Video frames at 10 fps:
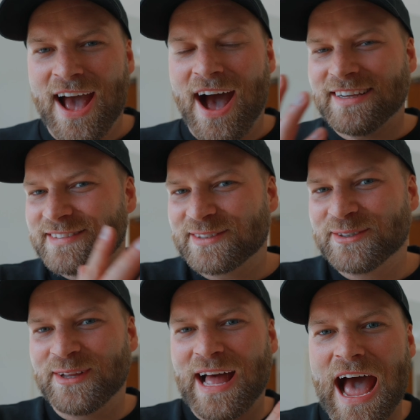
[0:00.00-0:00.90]
I
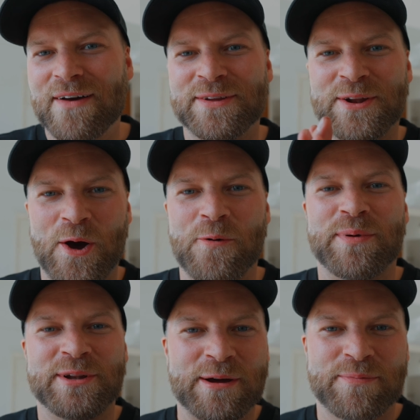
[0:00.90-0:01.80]
still haven't
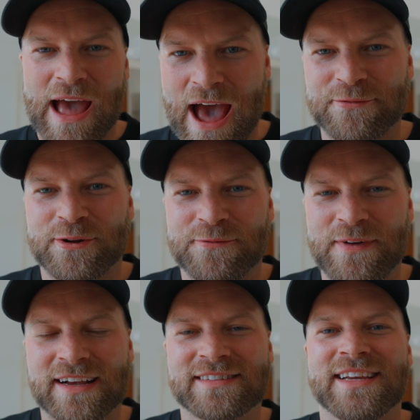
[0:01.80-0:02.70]
opened up After
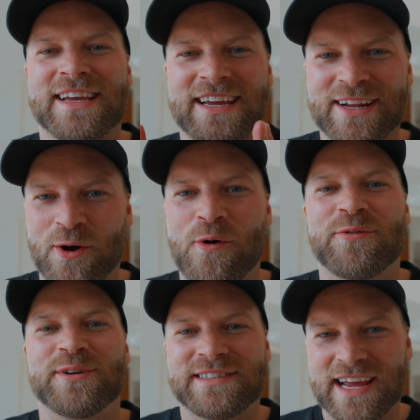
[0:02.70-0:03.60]
Effects in
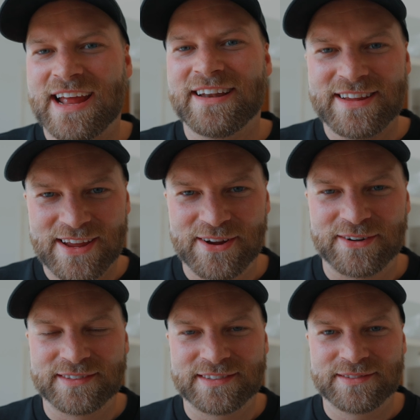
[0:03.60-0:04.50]
over 10
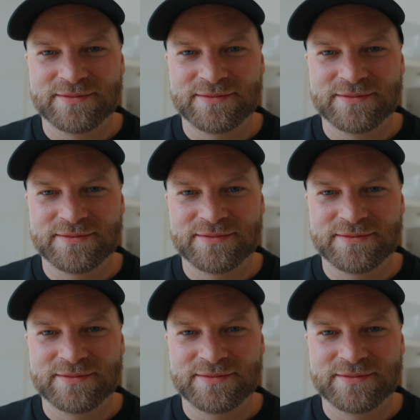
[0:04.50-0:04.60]
years.